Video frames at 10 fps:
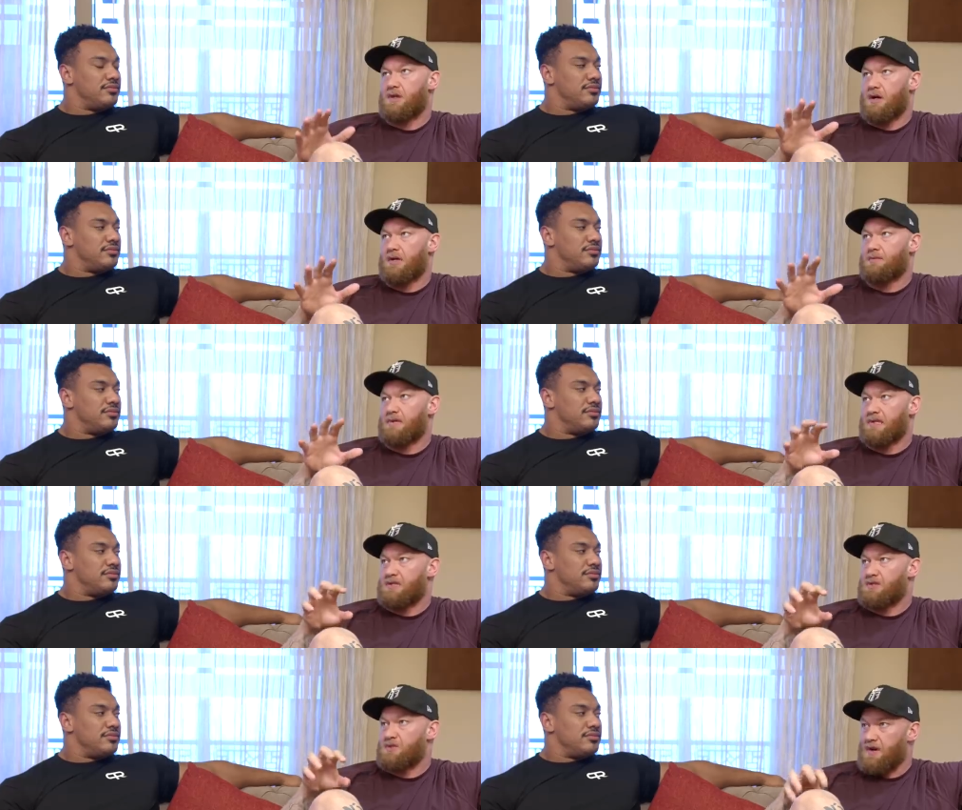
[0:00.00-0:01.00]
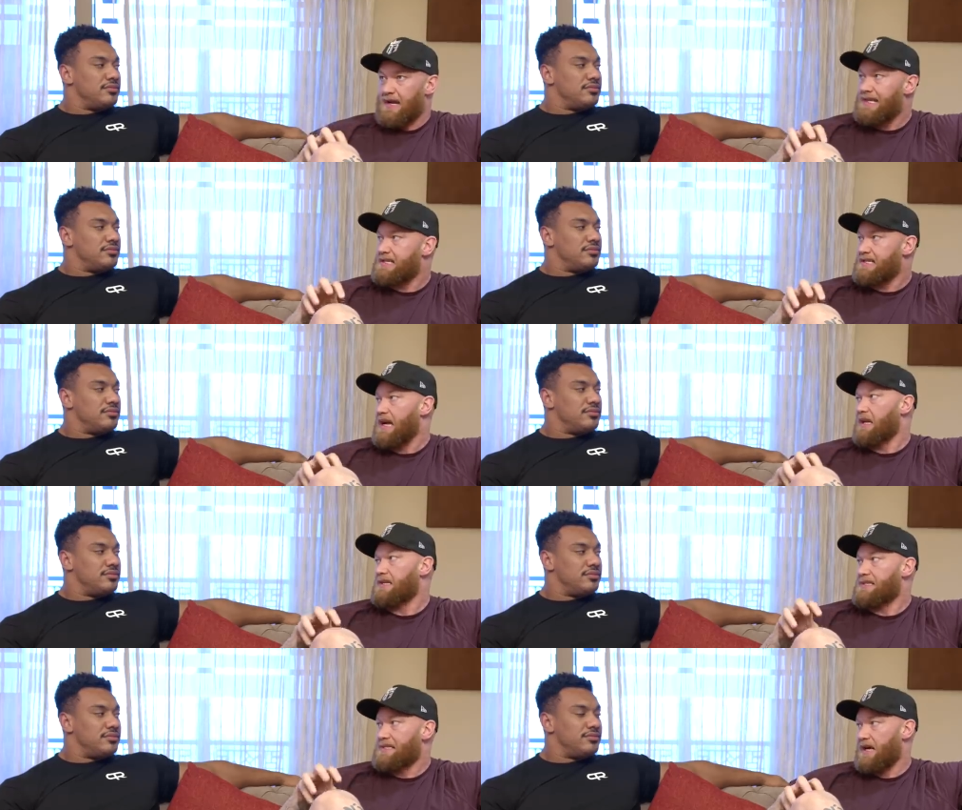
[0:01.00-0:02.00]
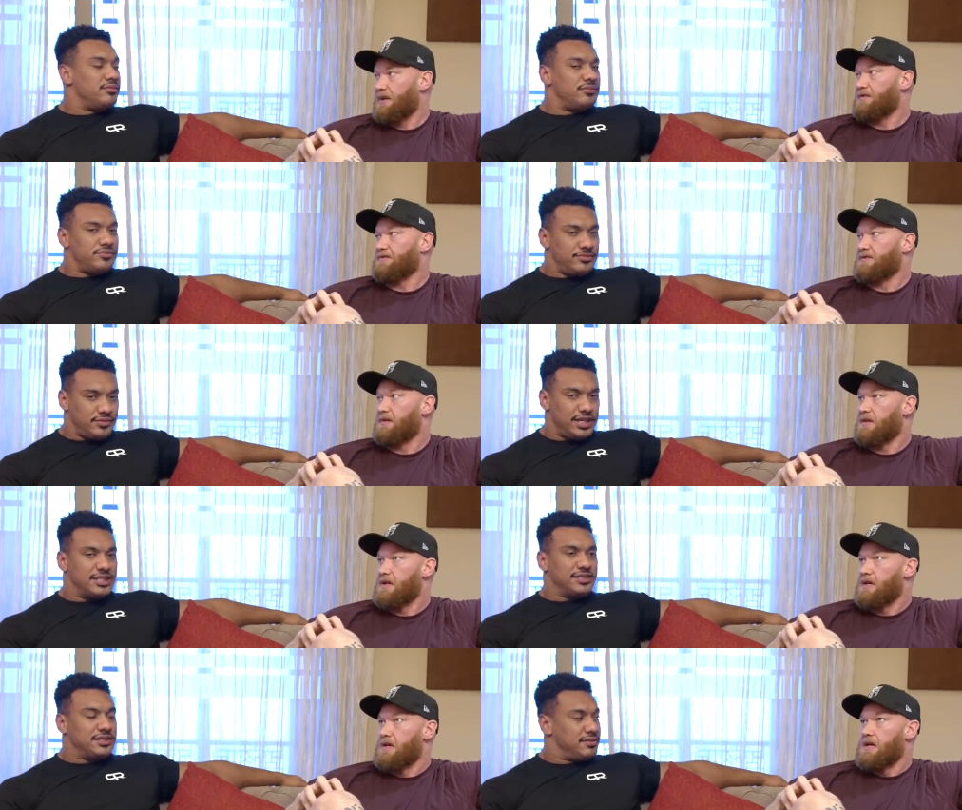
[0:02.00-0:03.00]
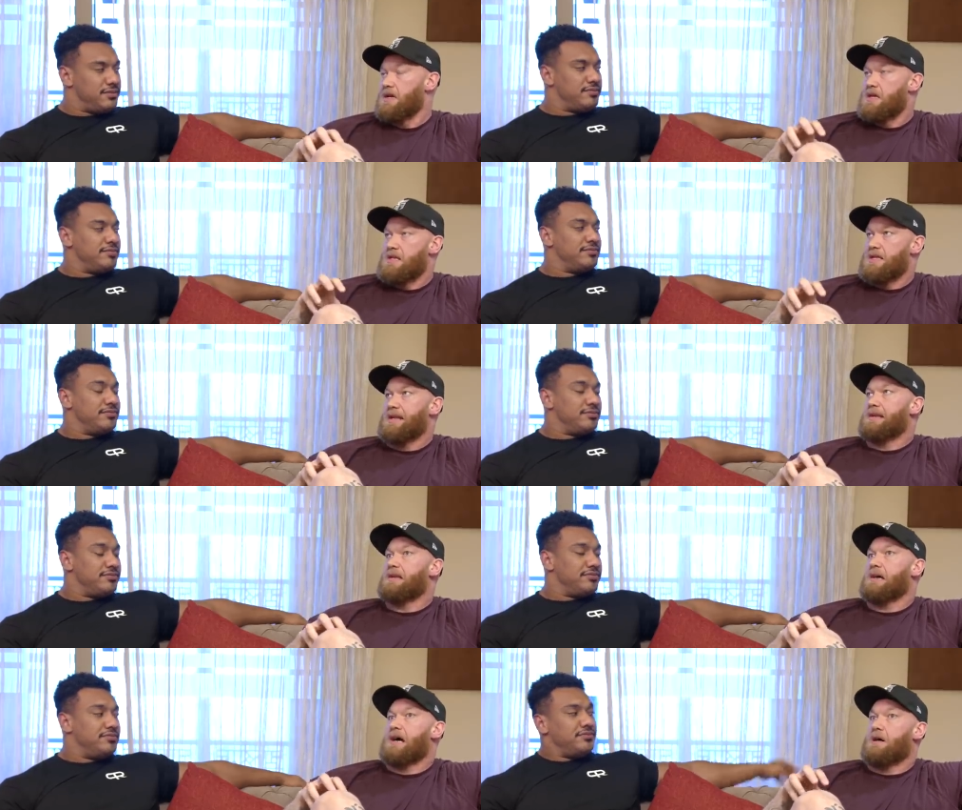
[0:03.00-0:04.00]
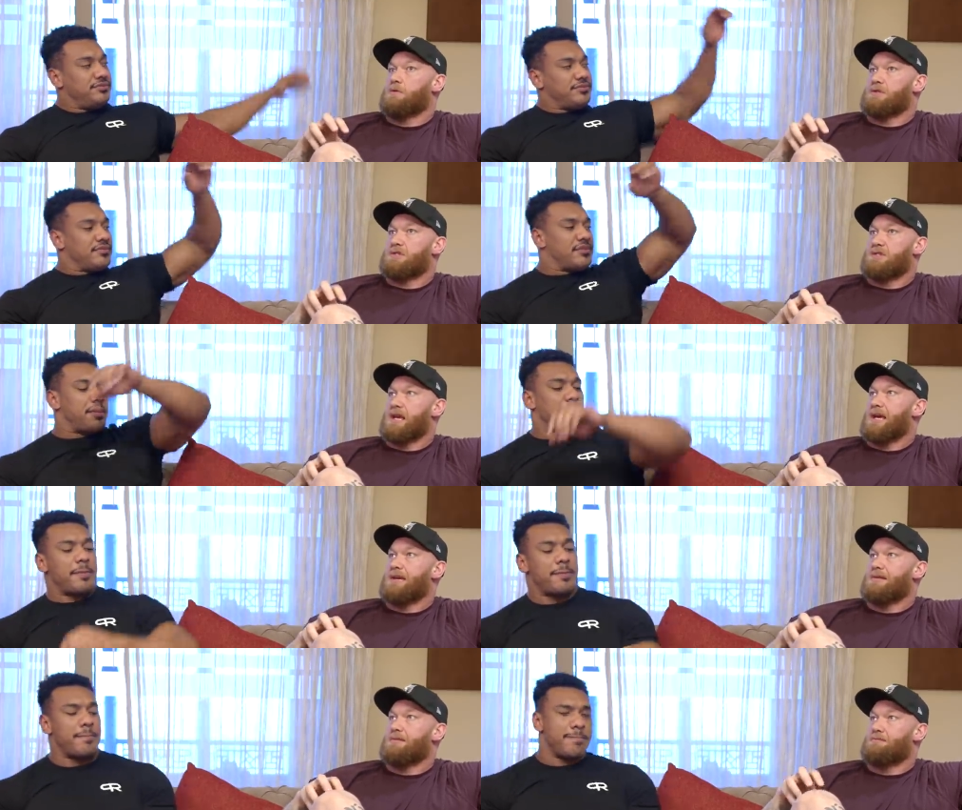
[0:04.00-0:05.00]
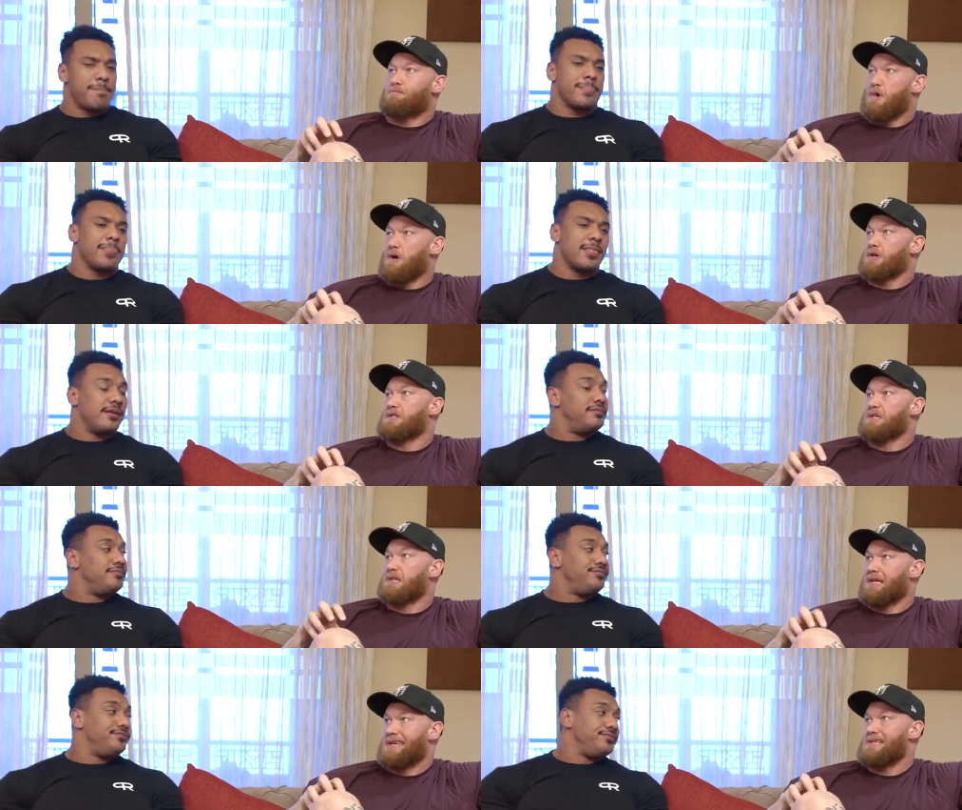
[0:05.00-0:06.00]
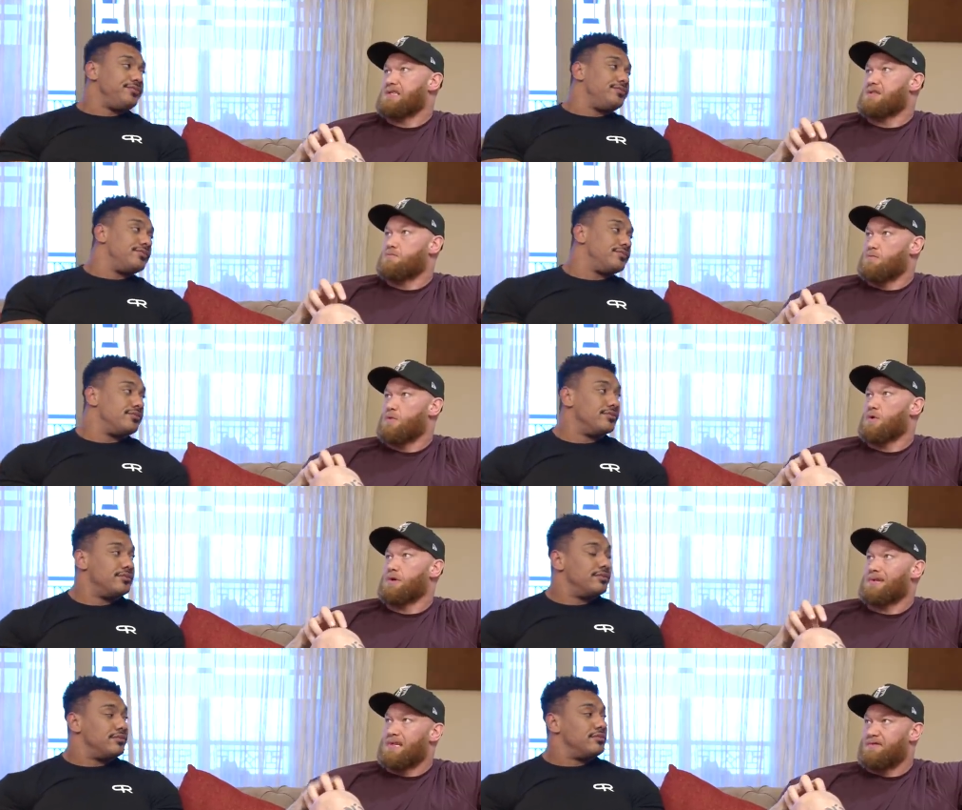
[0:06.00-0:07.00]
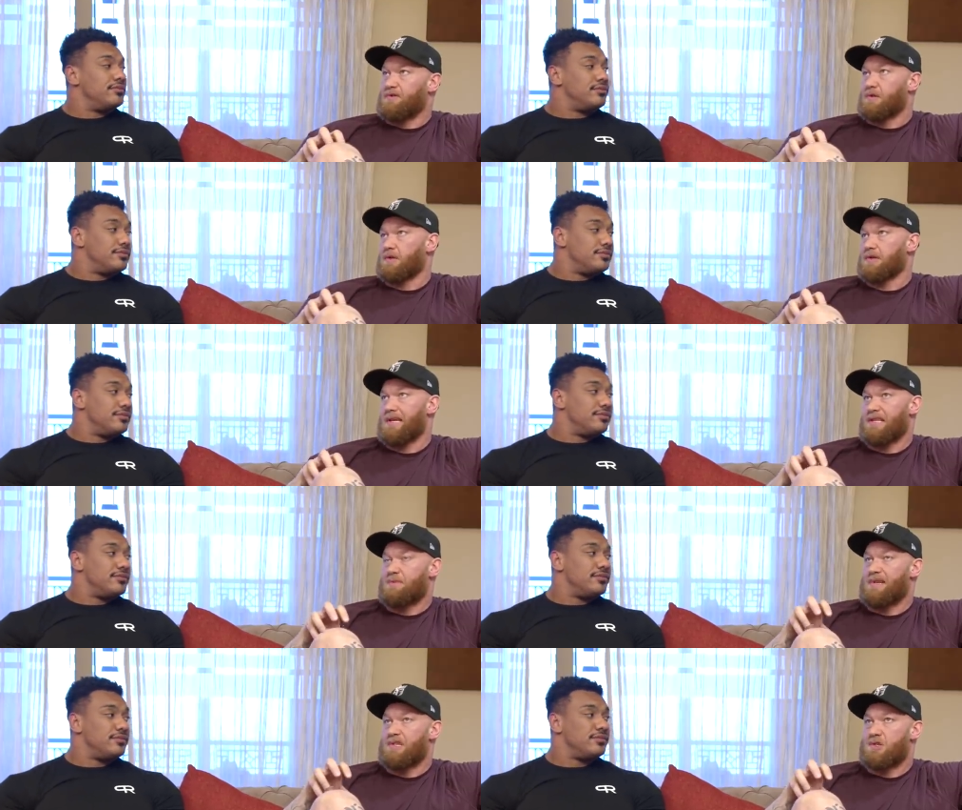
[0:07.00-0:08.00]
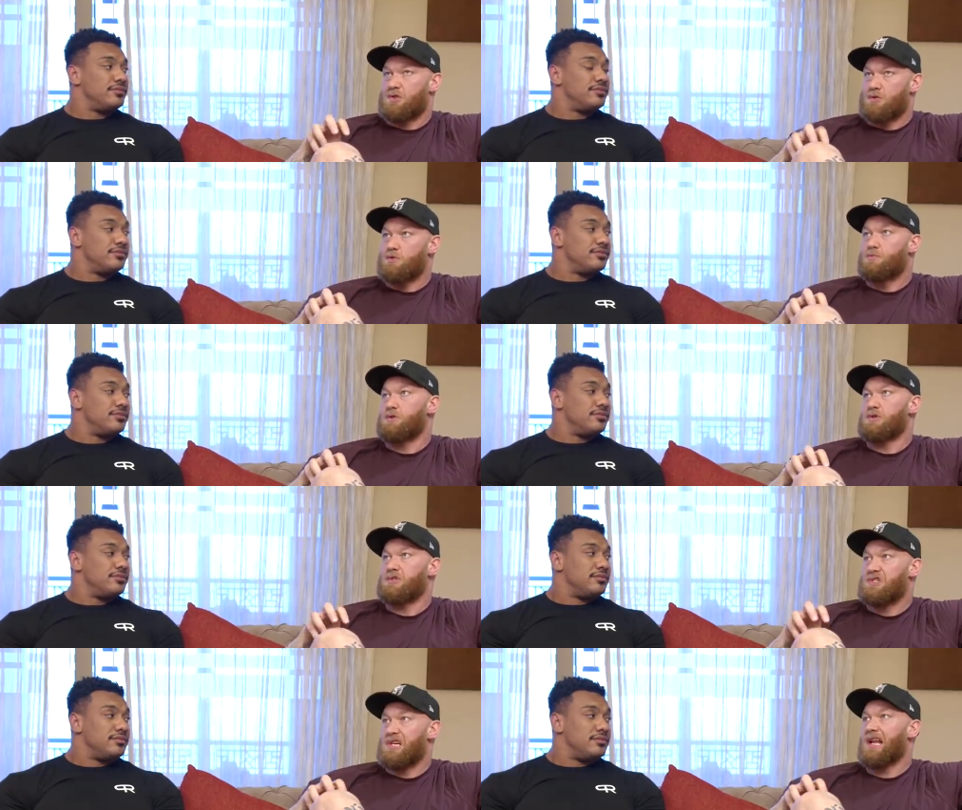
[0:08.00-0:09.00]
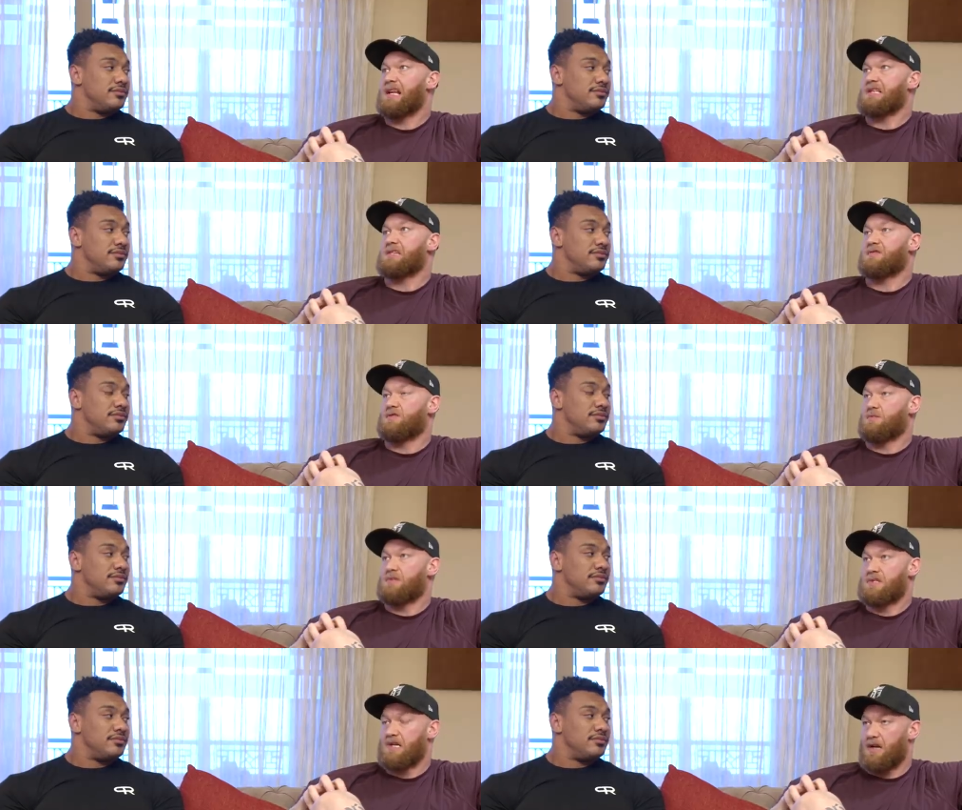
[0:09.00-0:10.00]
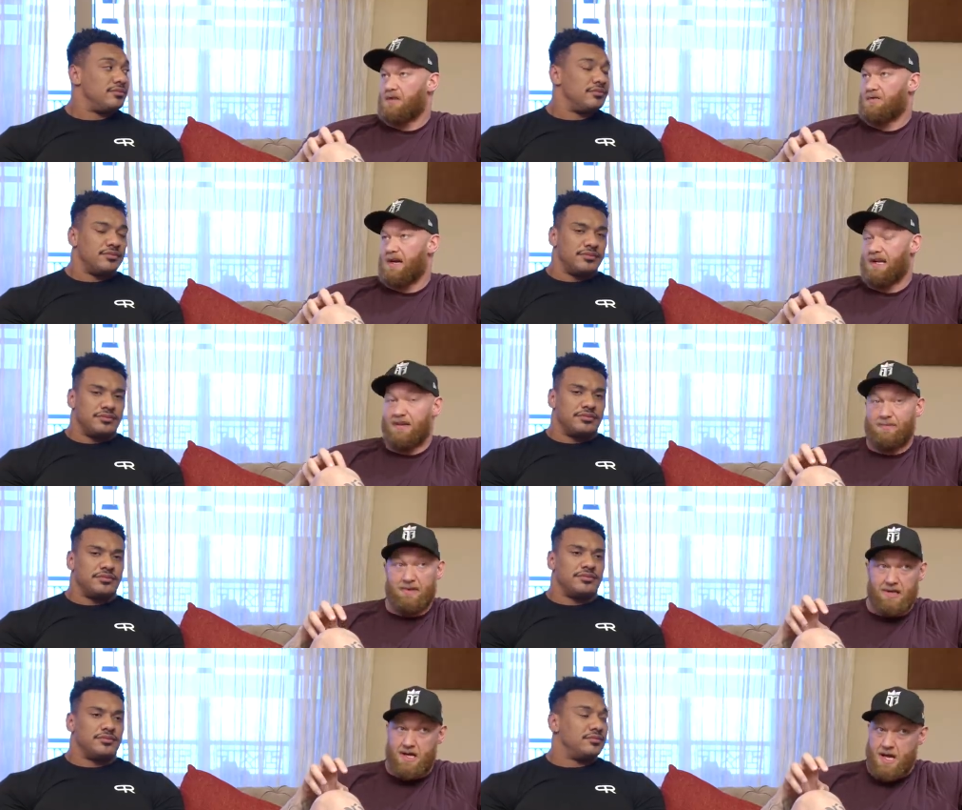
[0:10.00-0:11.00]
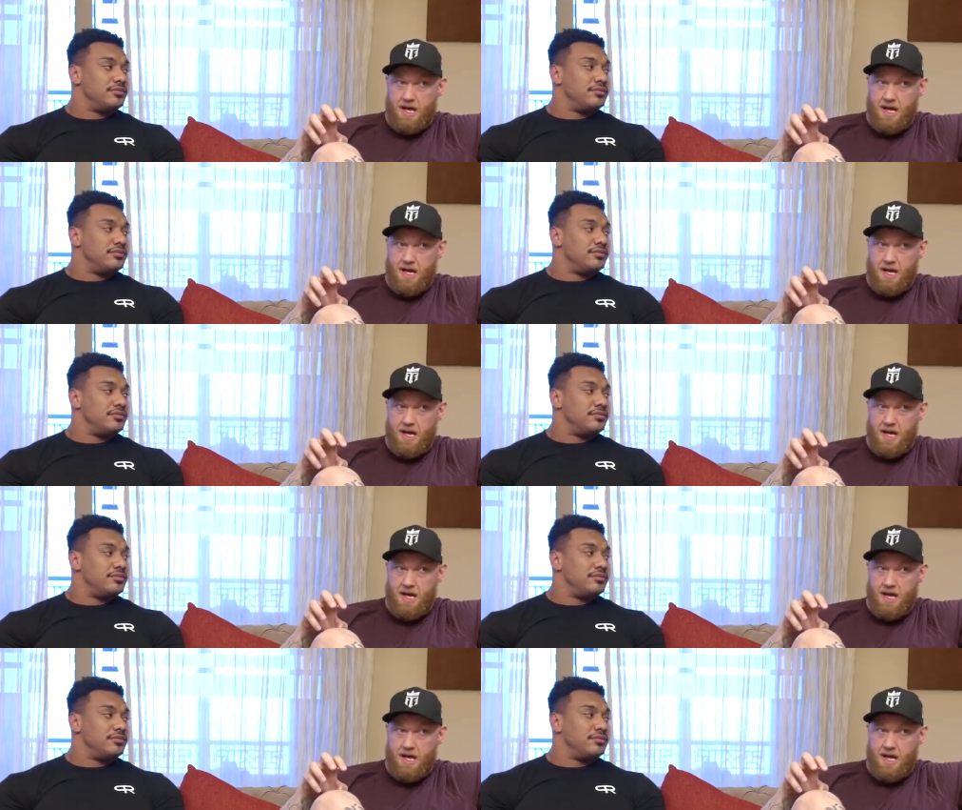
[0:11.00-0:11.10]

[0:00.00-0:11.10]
Speaker 1: talking about the training style itself, yes, then I would say boxing is more difficult. It's been super challenging for myself, and I've been